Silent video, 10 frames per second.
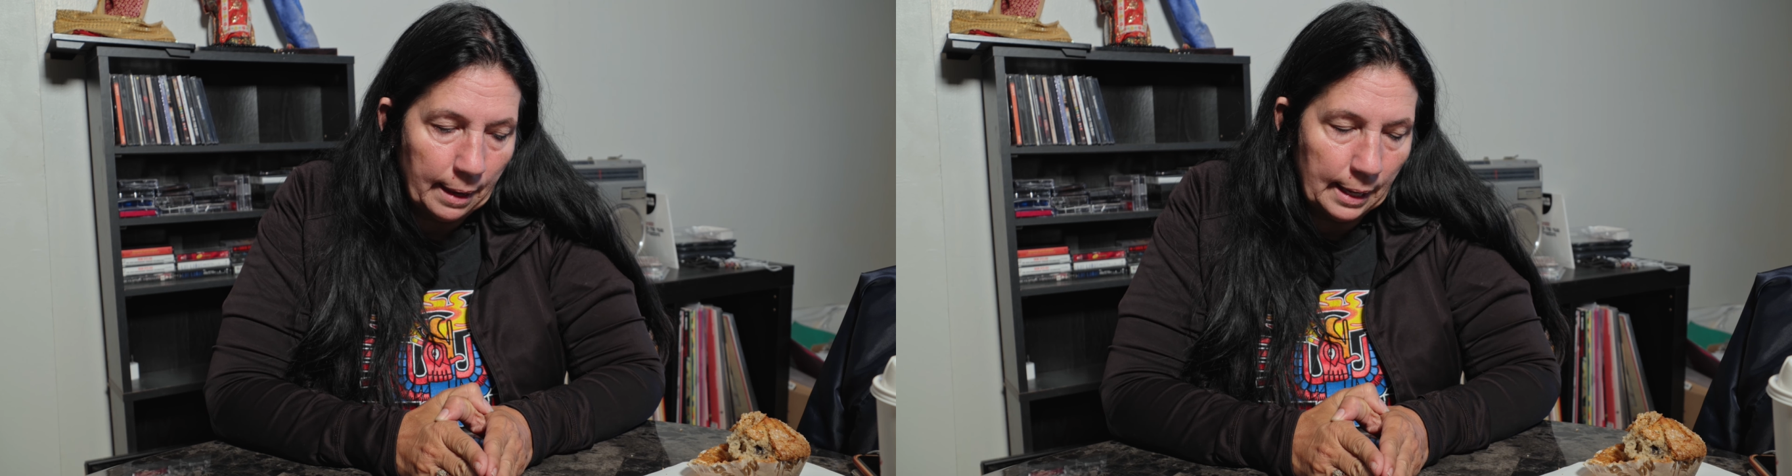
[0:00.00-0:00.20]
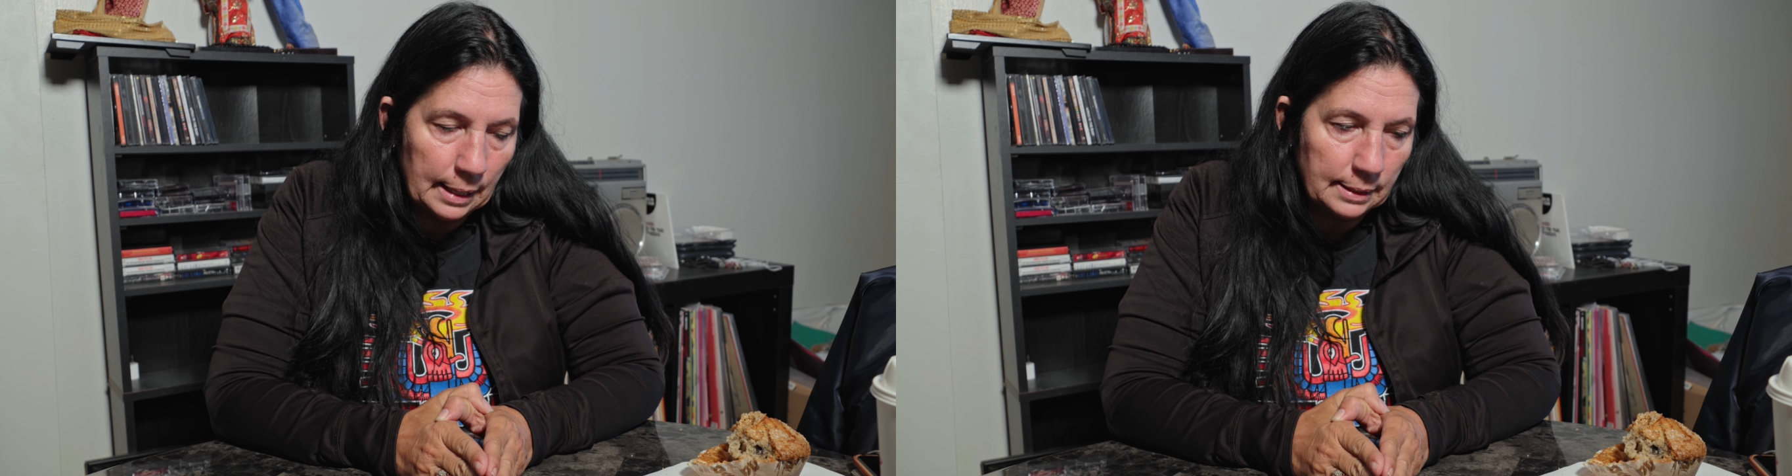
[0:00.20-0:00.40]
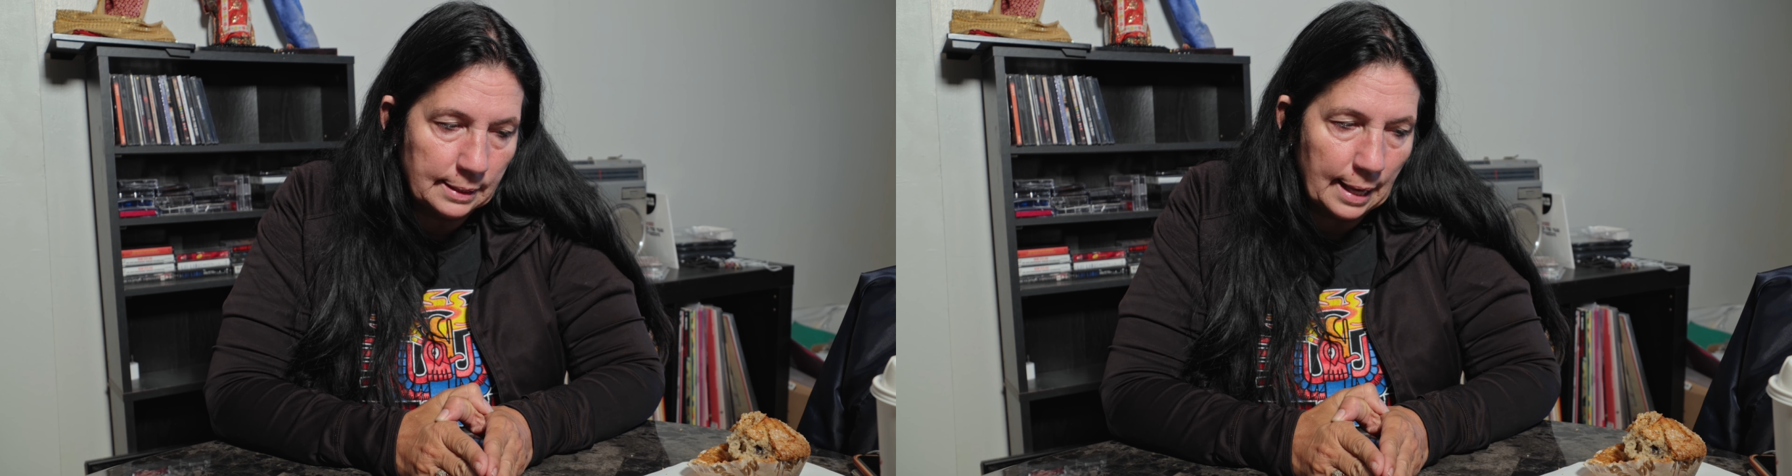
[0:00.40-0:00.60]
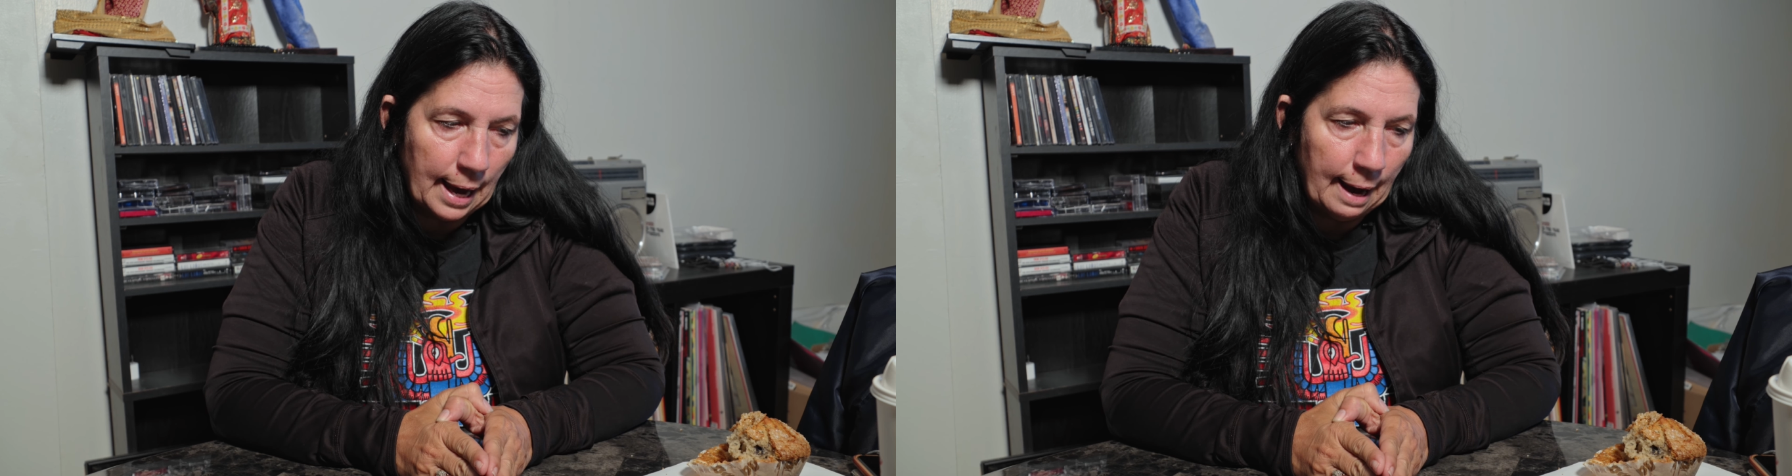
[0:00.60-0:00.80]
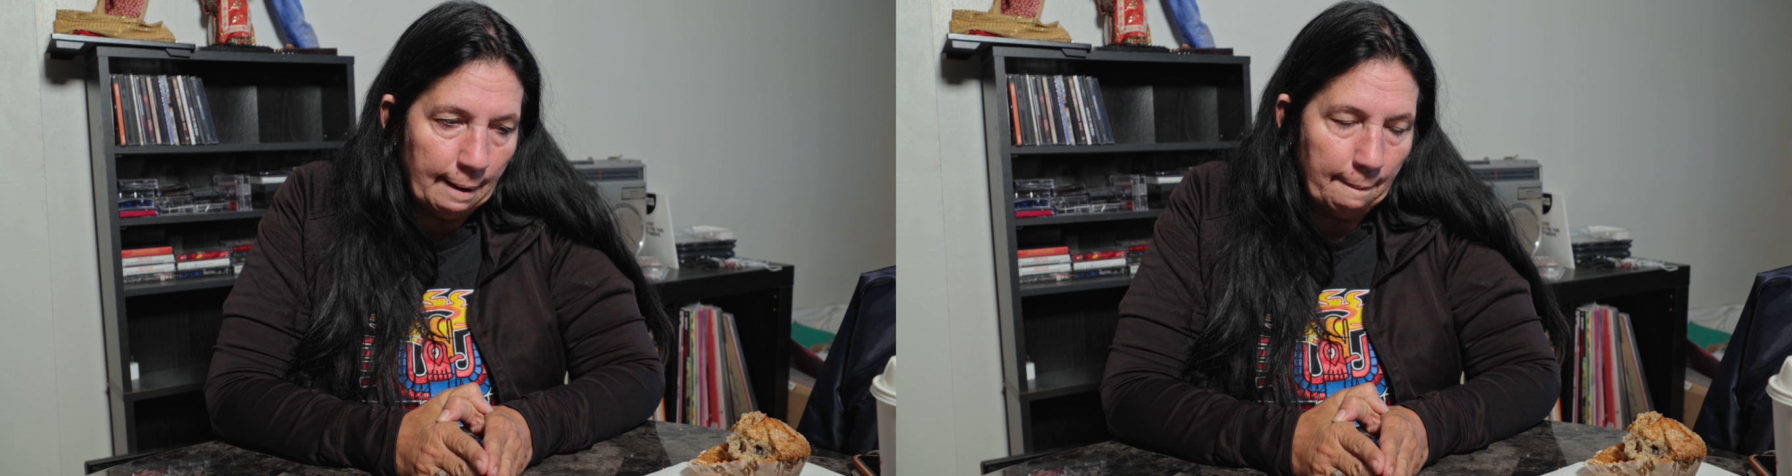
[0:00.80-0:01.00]
is
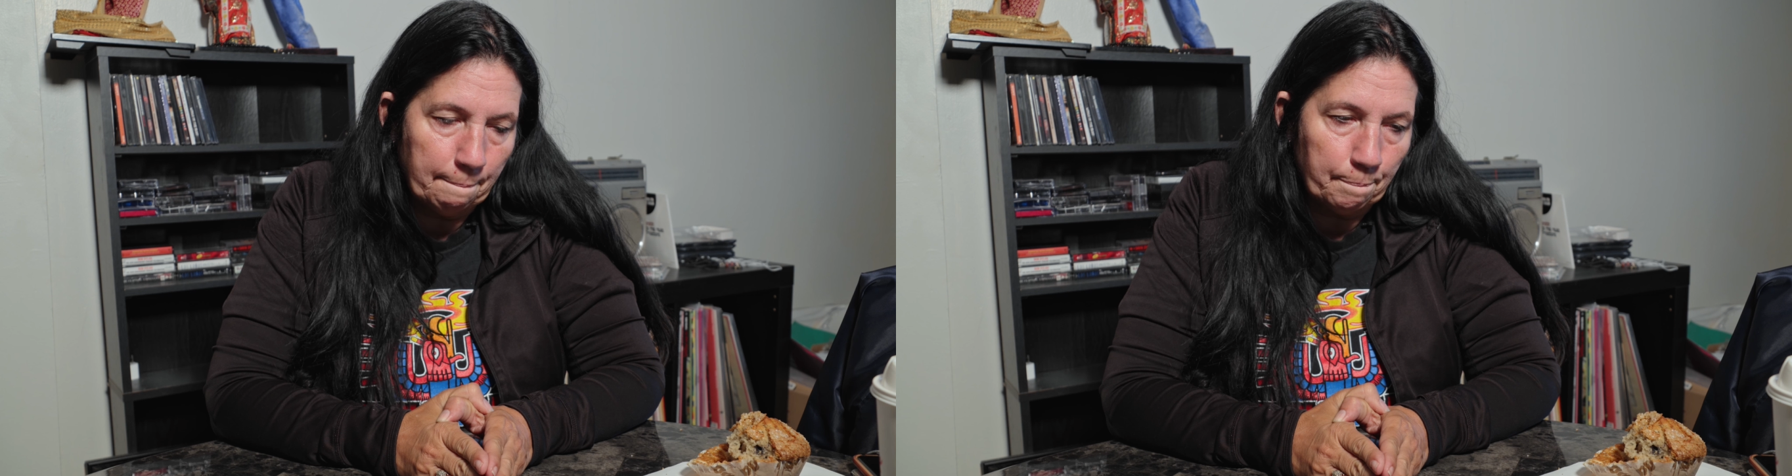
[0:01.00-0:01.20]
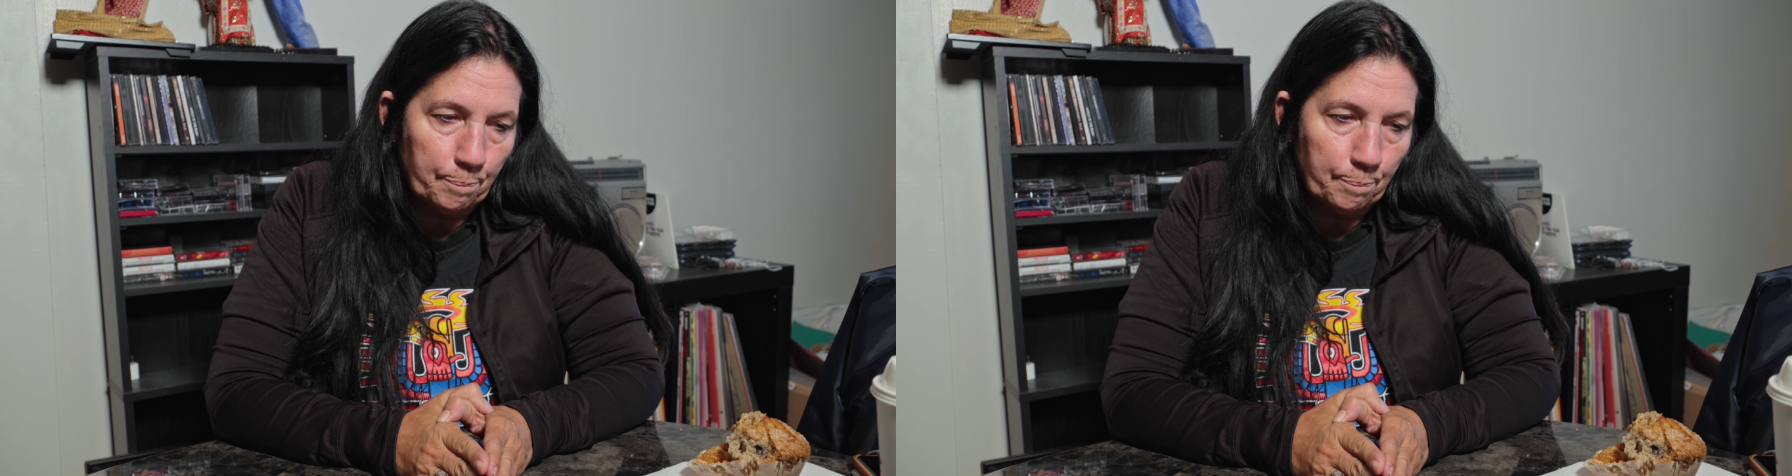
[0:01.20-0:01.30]
that